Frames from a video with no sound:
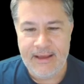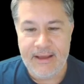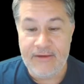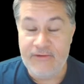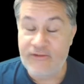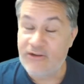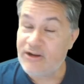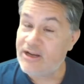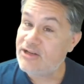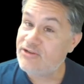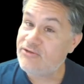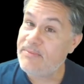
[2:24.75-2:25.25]

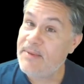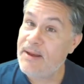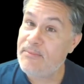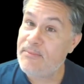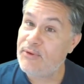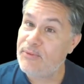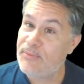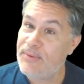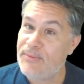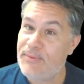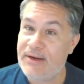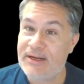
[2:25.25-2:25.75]
Because
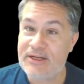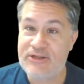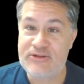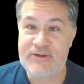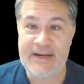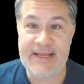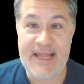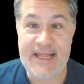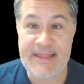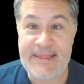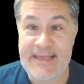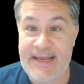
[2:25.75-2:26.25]
remember, we want to try
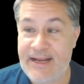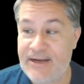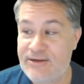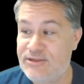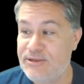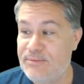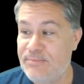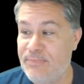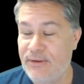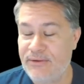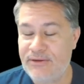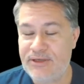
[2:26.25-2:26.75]
to get that
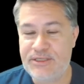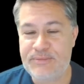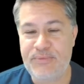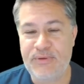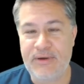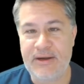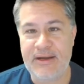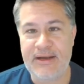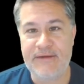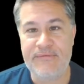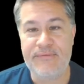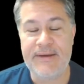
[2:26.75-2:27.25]
extra bonus
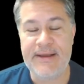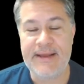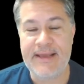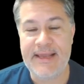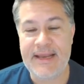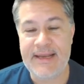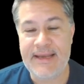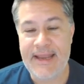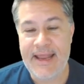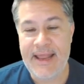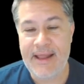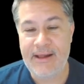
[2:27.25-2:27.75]
point if we
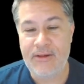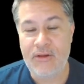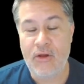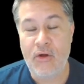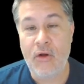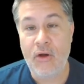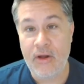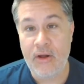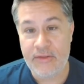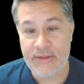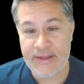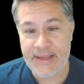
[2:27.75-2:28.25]
can nail
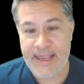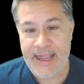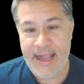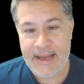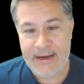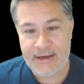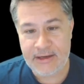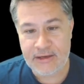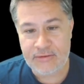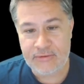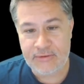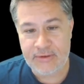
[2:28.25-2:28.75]
all the
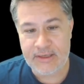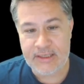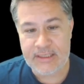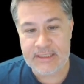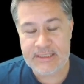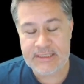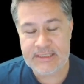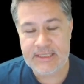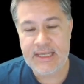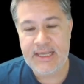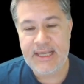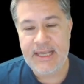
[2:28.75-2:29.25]

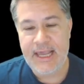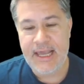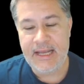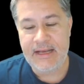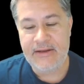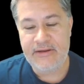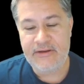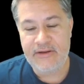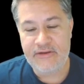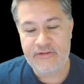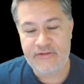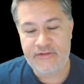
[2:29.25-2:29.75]
categories in
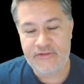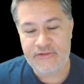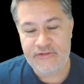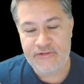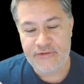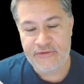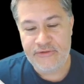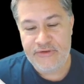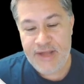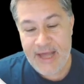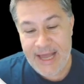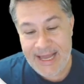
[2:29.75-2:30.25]
addition
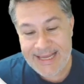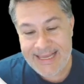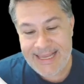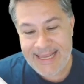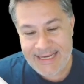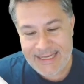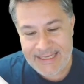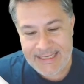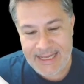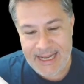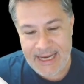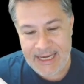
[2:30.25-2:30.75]
to not
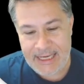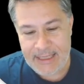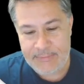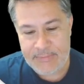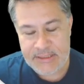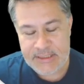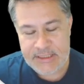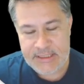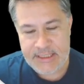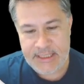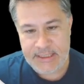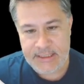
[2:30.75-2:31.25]
getting any
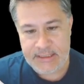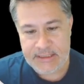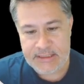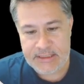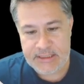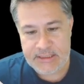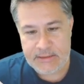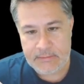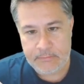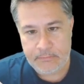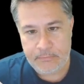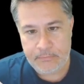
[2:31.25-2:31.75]

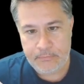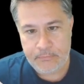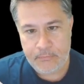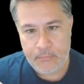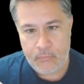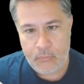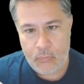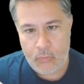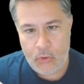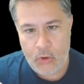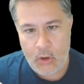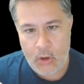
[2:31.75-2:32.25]
mistakes.
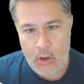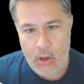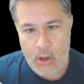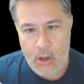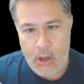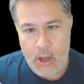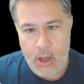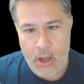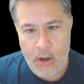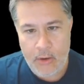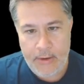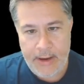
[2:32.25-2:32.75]

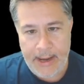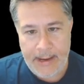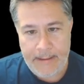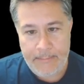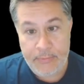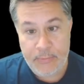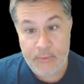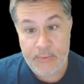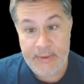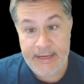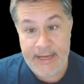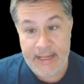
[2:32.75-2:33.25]
Okay.
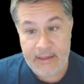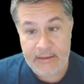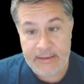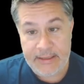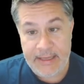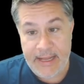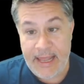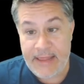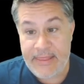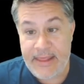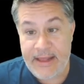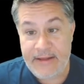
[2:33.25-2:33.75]
But we nailed
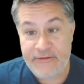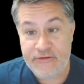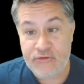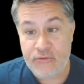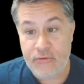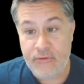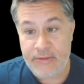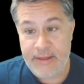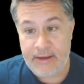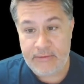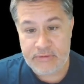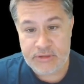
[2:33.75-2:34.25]
it. And that's
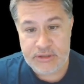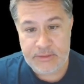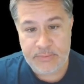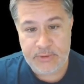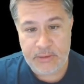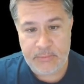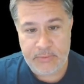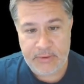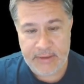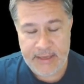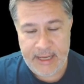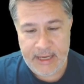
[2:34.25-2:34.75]
cool. That was the
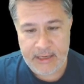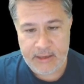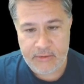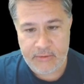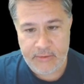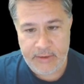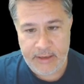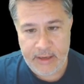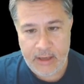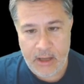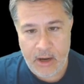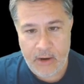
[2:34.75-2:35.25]
purple
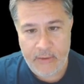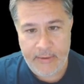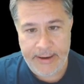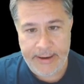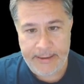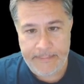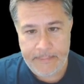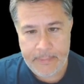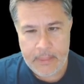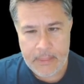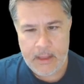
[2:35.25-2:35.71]
category. All right.